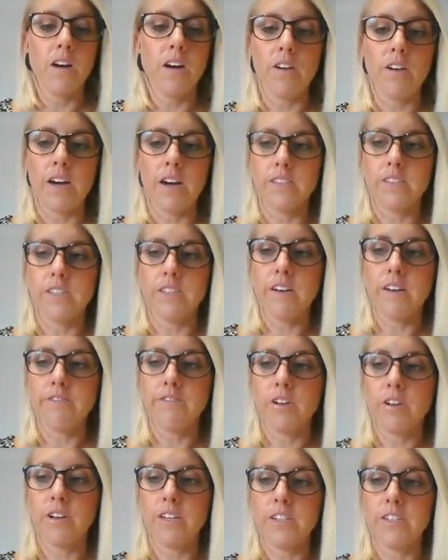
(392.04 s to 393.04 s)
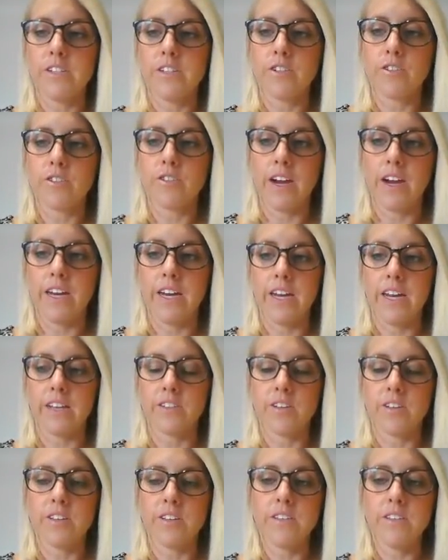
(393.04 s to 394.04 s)
All right, staff knowledge and training.
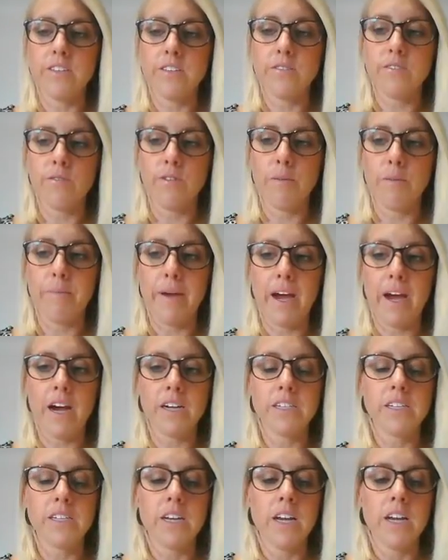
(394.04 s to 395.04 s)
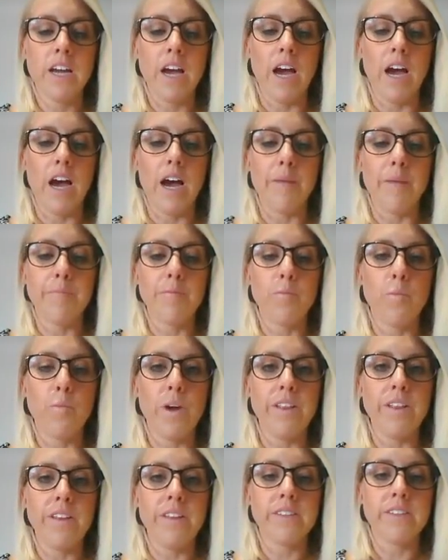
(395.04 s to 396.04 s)
So this is all about
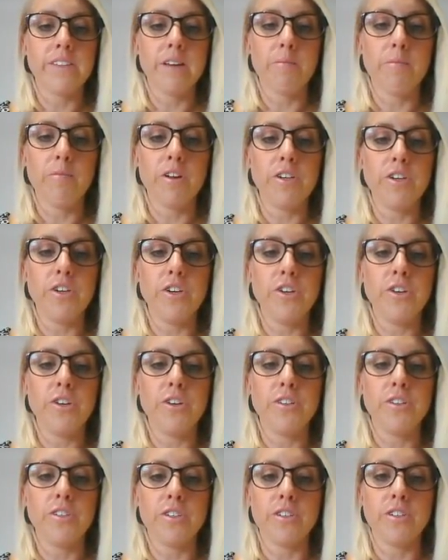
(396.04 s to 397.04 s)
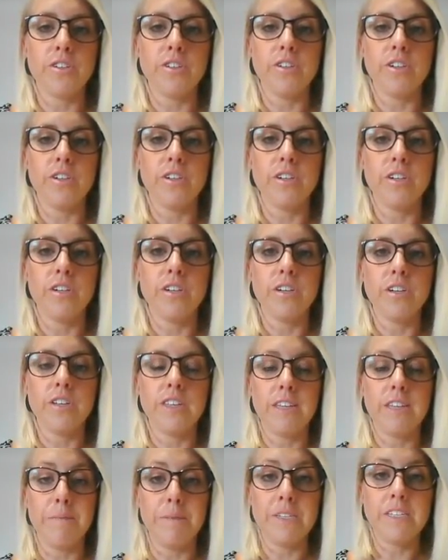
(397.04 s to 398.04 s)
when there's someone new to
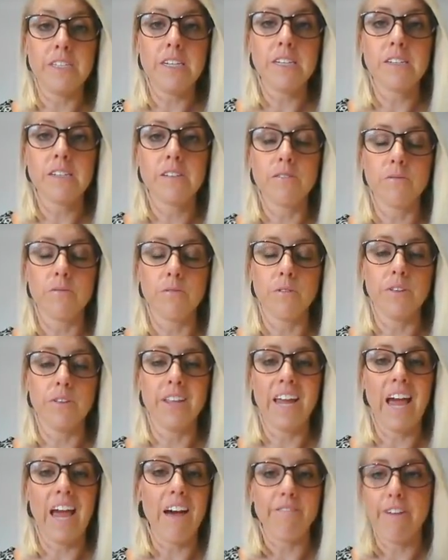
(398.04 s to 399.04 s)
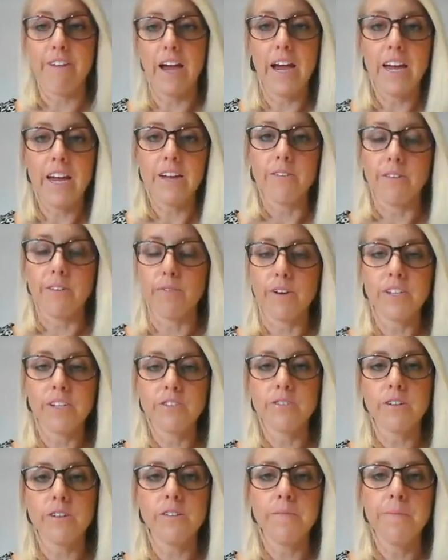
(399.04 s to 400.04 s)
the business or the cafe or the
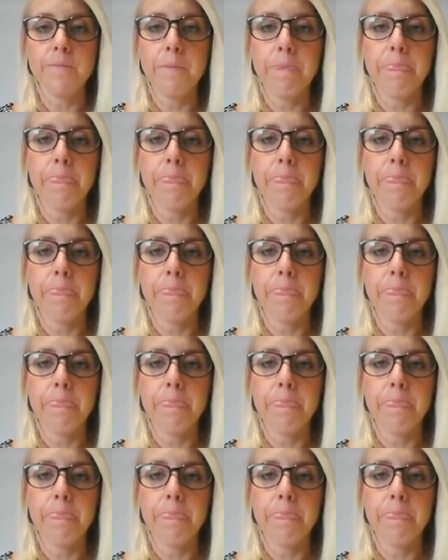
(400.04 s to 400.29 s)
restaurant,